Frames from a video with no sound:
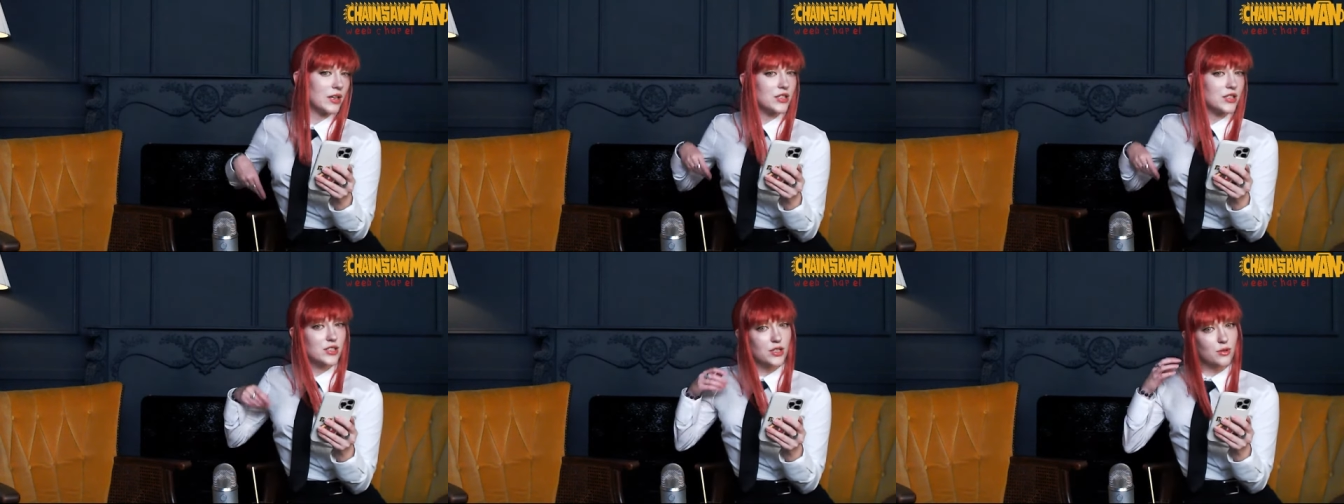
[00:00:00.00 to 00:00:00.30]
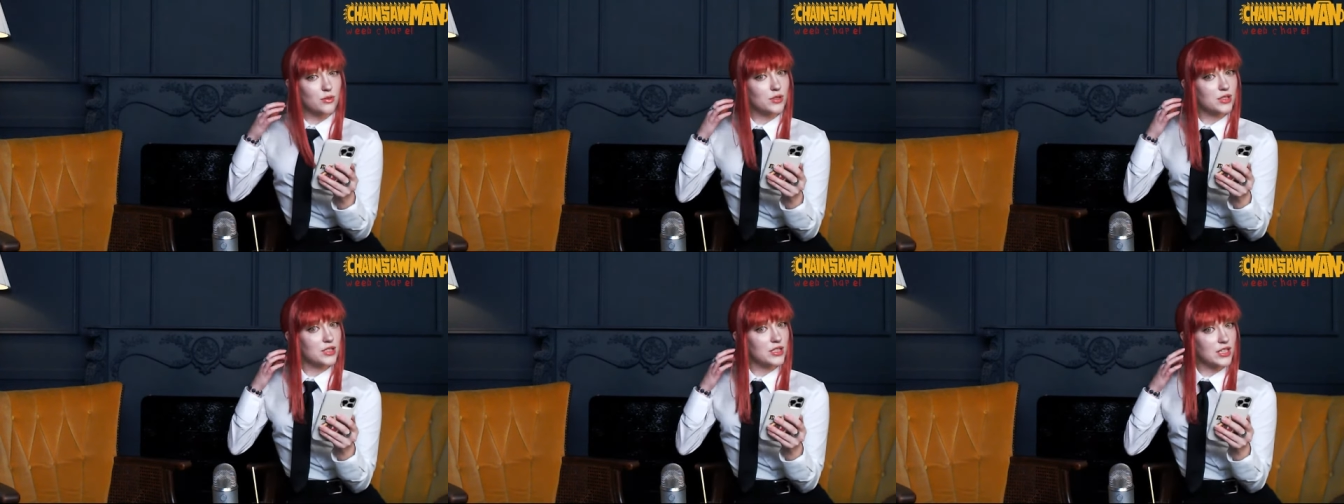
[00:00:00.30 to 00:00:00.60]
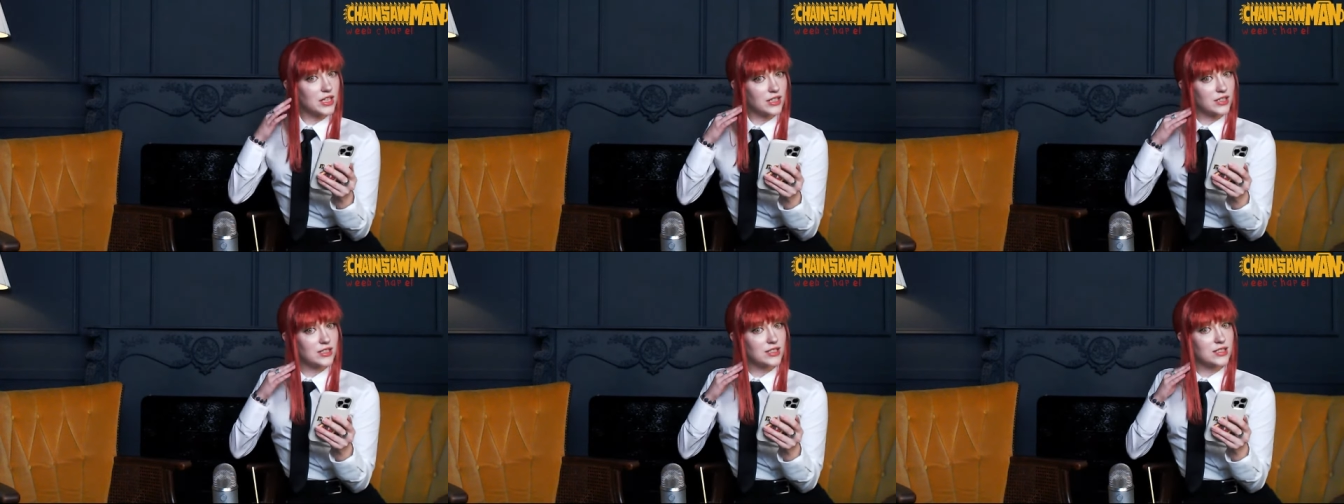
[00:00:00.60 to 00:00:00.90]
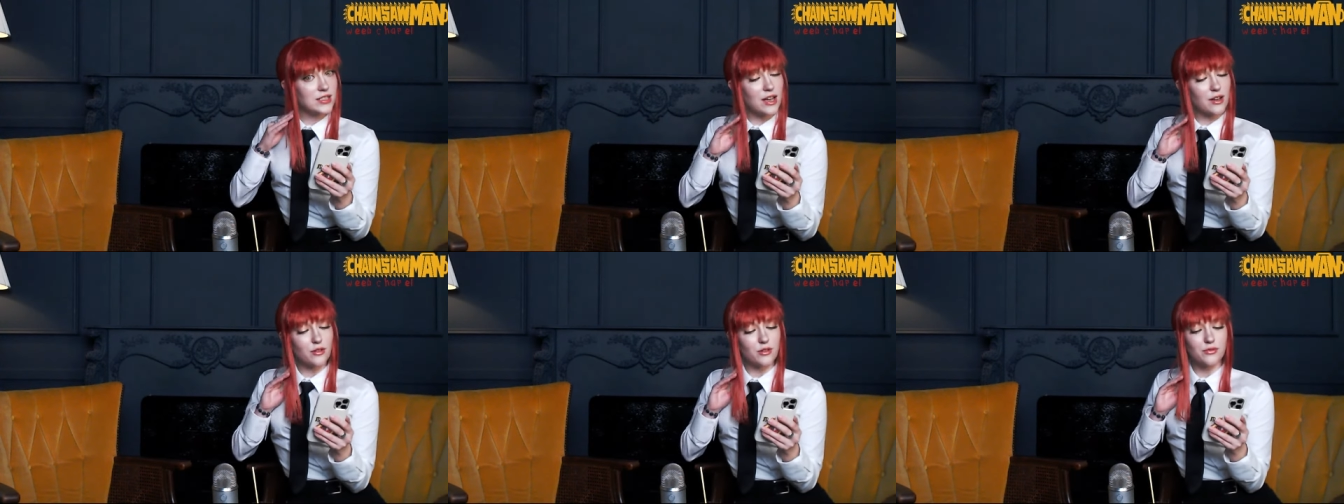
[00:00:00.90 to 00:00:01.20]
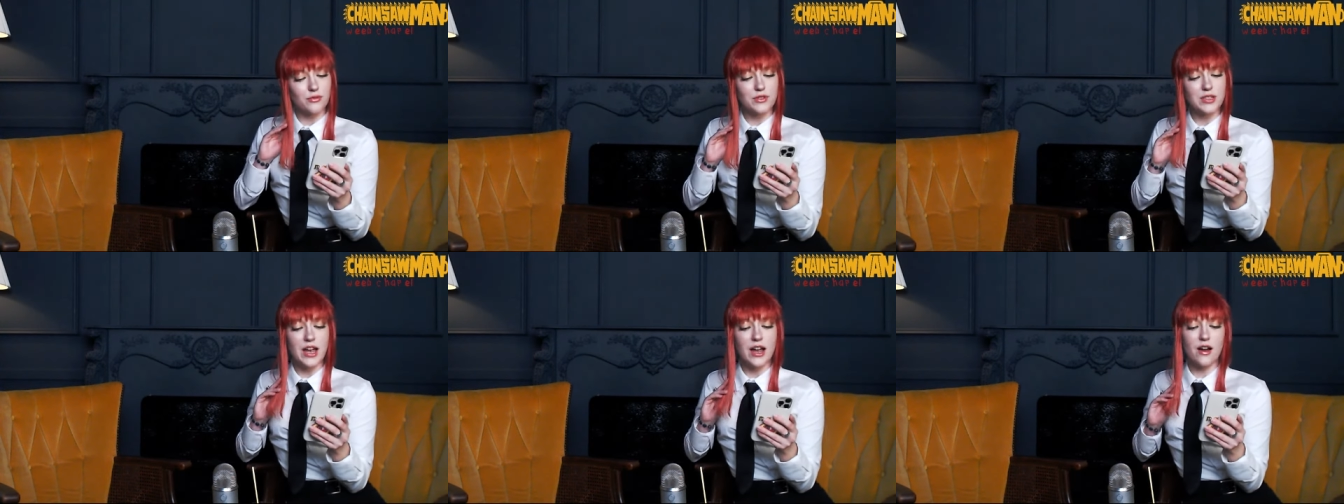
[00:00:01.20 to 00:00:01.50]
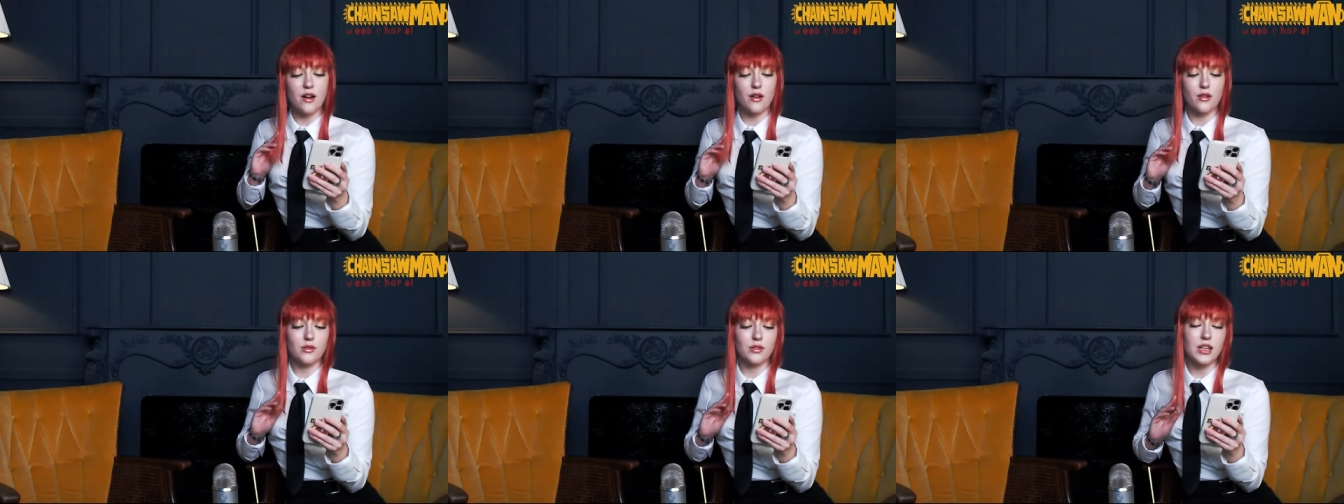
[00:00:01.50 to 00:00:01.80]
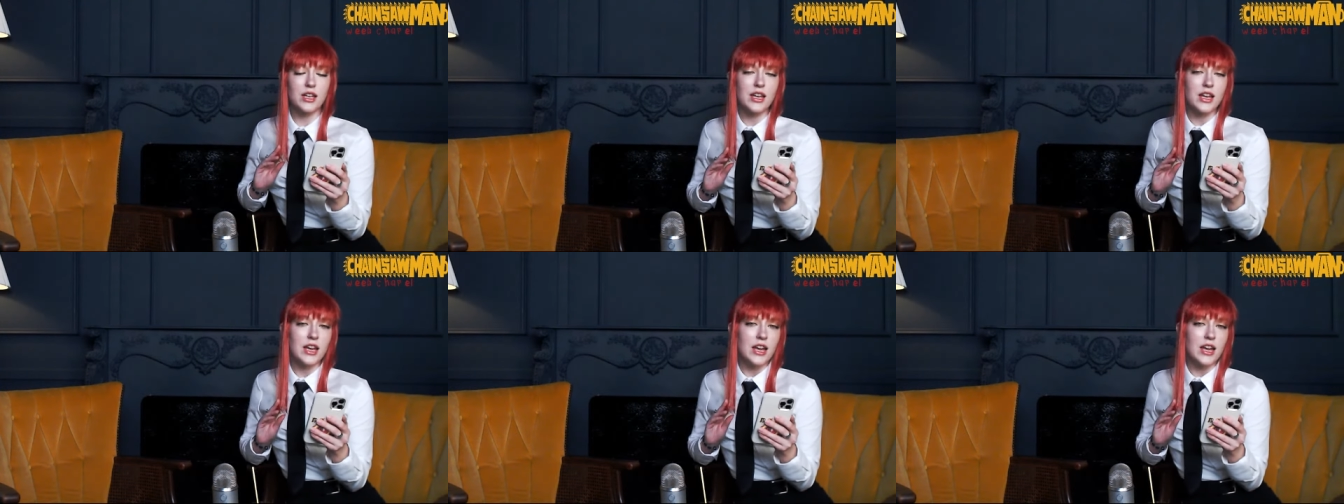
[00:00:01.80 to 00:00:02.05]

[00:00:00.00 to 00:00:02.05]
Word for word: associates out of town,